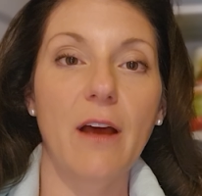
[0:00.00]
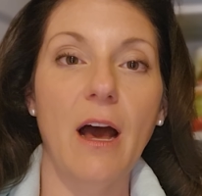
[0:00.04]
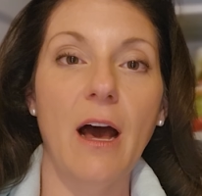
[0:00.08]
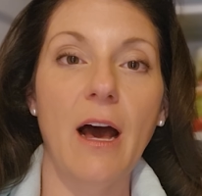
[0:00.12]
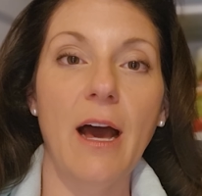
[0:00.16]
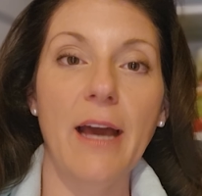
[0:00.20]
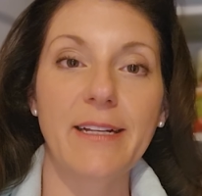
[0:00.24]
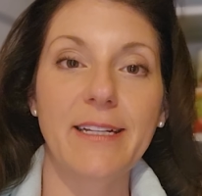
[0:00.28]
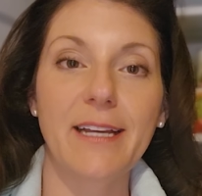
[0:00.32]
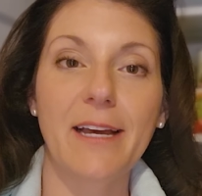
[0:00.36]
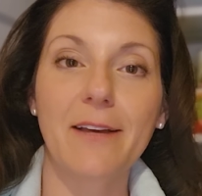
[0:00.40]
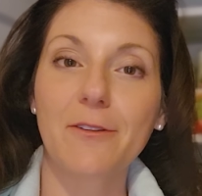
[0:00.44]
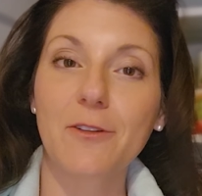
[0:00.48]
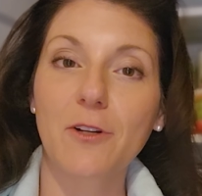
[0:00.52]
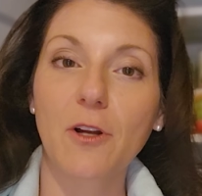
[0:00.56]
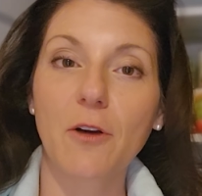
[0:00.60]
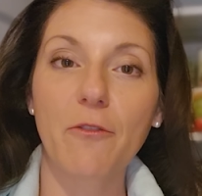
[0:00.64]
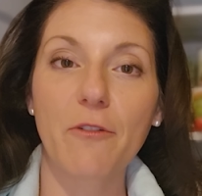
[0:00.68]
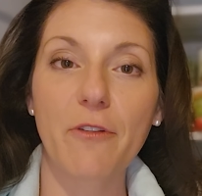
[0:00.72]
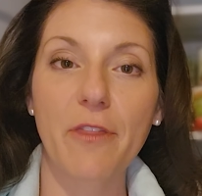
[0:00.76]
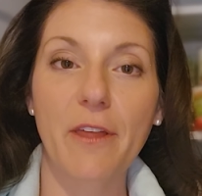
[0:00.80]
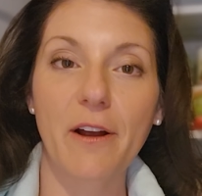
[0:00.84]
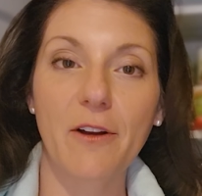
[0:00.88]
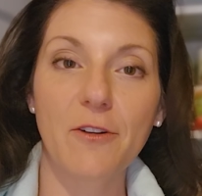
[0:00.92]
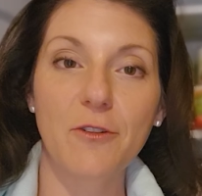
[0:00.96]
hightail it
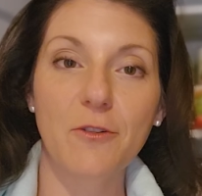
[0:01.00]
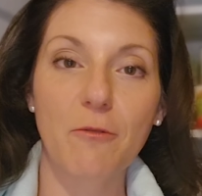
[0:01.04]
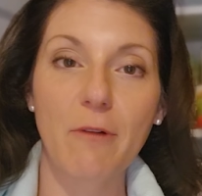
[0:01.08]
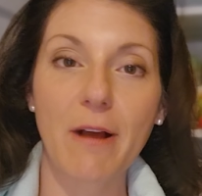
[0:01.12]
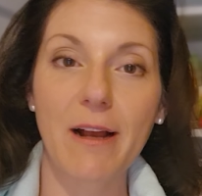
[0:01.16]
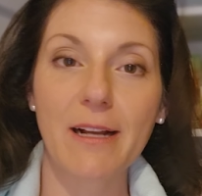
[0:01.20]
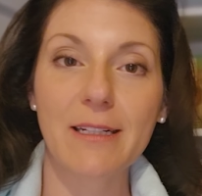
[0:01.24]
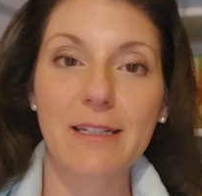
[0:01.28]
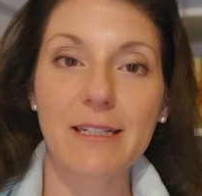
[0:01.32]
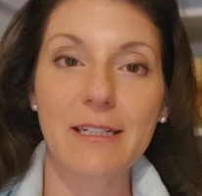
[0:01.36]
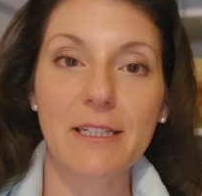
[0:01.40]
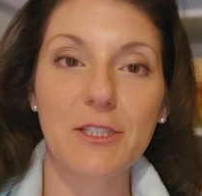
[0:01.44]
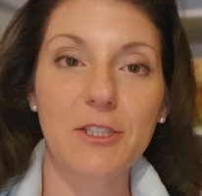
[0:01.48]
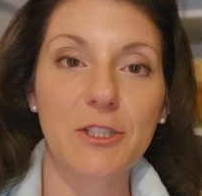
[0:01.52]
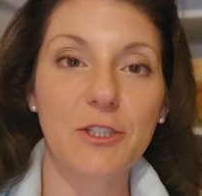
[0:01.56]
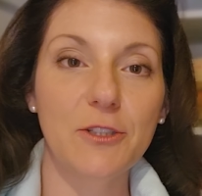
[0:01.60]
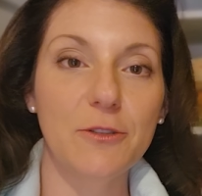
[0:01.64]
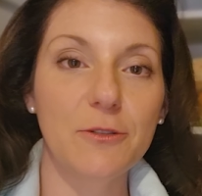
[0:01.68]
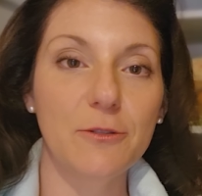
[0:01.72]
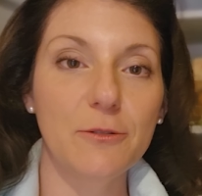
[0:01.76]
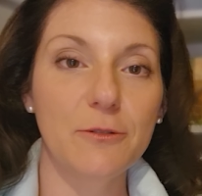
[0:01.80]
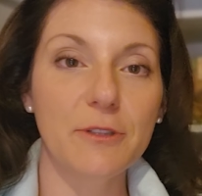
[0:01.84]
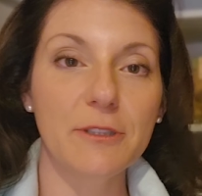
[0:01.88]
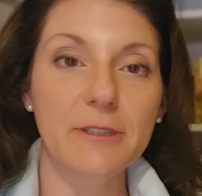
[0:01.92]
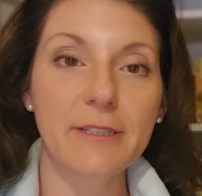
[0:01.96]
over there directly
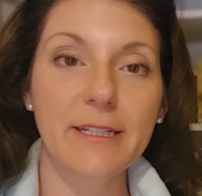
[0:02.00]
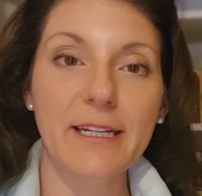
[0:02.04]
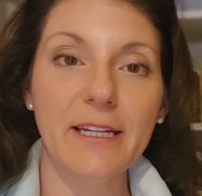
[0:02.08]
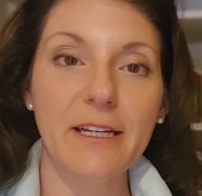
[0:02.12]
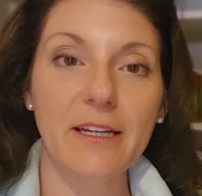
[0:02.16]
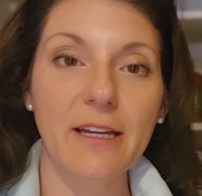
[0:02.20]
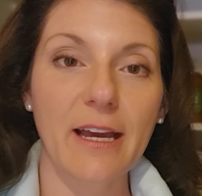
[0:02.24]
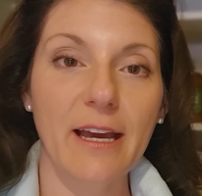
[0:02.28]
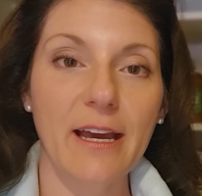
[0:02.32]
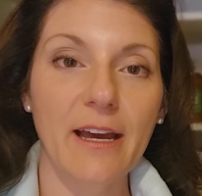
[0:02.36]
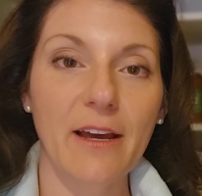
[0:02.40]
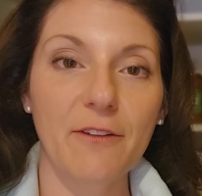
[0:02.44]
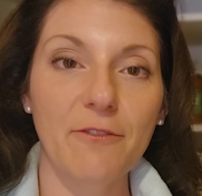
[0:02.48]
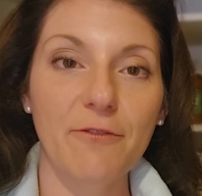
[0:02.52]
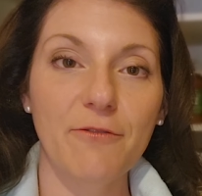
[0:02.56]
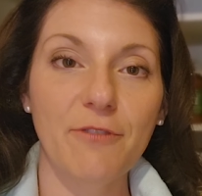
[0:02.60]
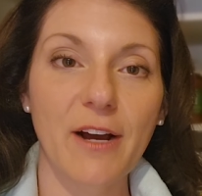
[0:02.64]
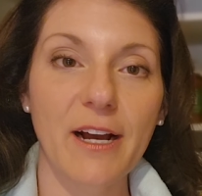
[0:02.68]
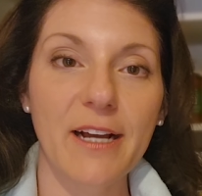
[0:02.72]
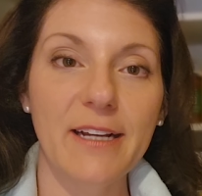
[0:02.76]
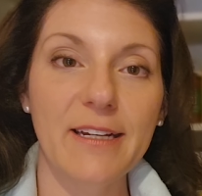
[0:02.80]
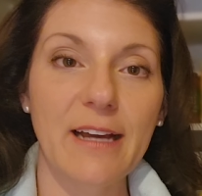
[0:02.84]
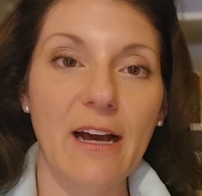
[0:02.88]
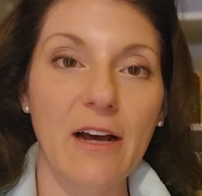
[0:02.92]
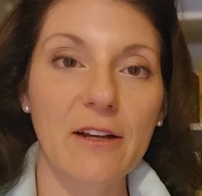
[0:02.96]
to the link and
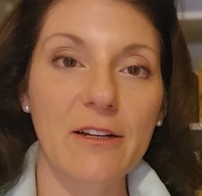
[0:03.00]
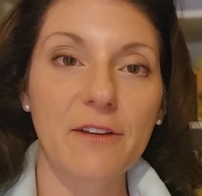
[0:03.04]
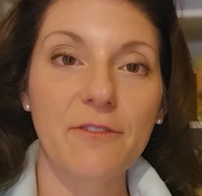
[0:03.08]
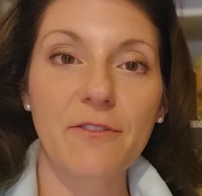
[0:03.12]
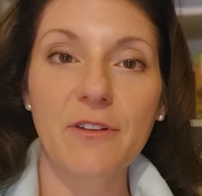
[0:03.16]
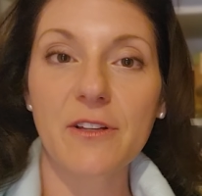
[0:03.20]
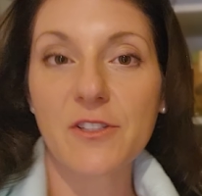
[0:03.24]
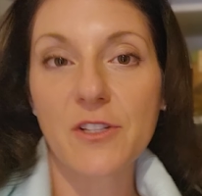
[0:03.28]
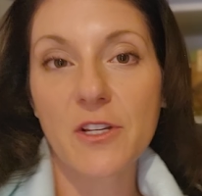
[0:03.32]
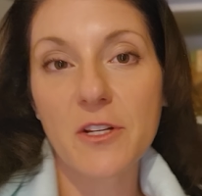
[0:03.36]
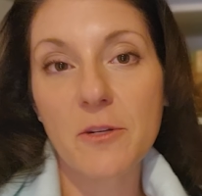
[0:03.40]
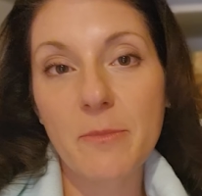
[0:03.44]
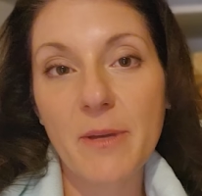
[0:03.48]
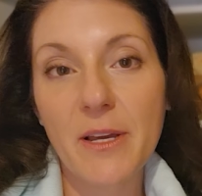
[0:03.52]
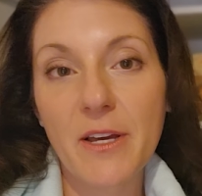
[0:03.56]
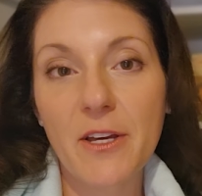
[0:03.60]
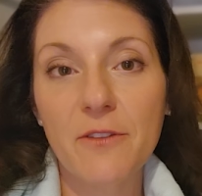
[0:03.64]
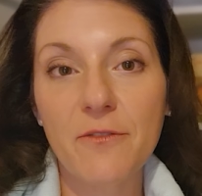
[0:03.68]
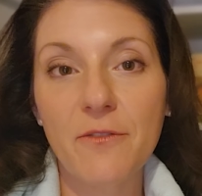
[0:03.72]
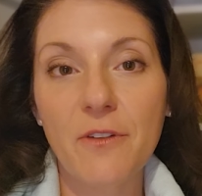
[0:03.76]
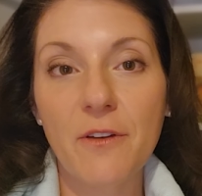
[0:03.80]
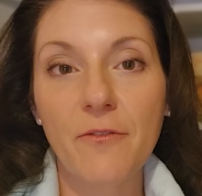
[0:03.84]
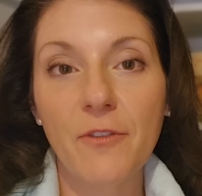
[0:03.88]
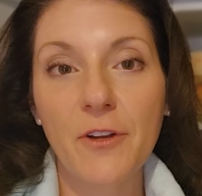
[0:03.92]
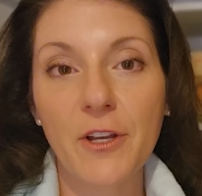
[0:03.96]
find out if it's going to be a good
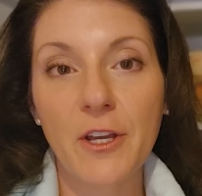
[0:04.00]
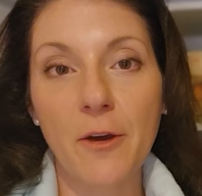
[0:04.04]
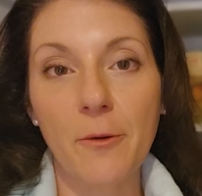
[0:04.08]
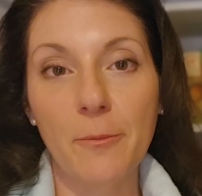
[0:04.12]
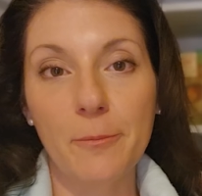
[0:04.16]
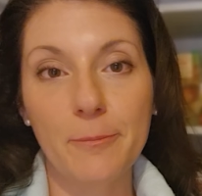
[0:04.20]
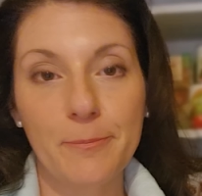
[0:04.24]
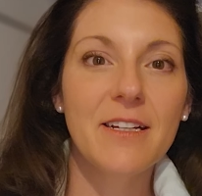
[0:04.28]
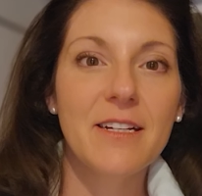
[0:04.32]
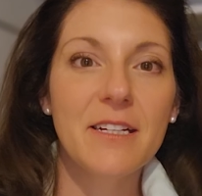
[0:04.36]
fit for you.